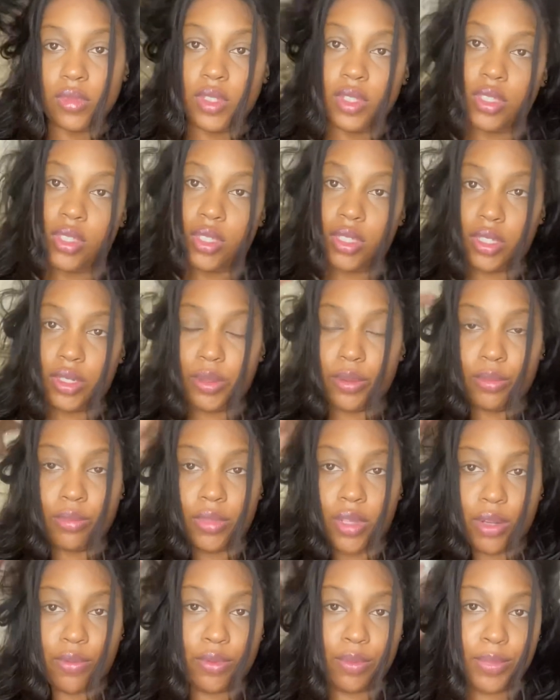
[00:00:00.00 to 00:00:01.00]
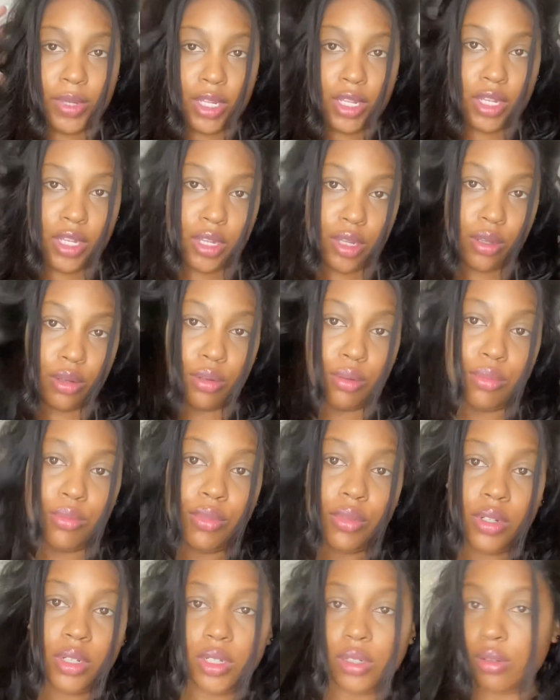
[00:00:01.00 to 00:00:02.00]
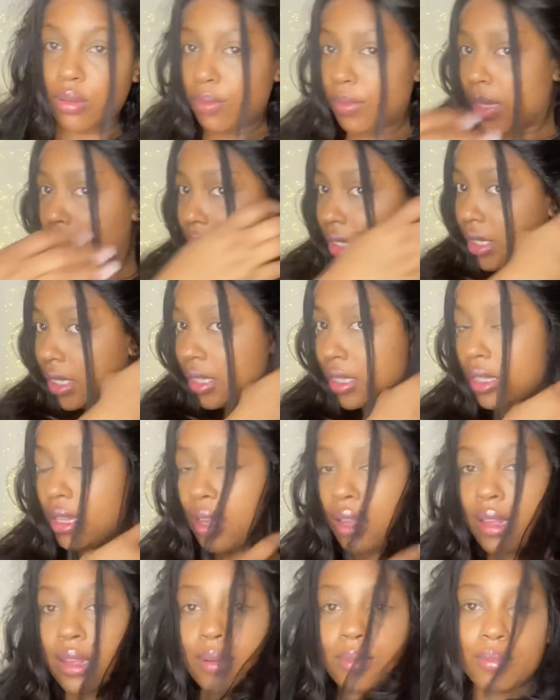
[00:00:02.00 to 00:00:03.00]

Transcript: See, that would be cute. A little messy top.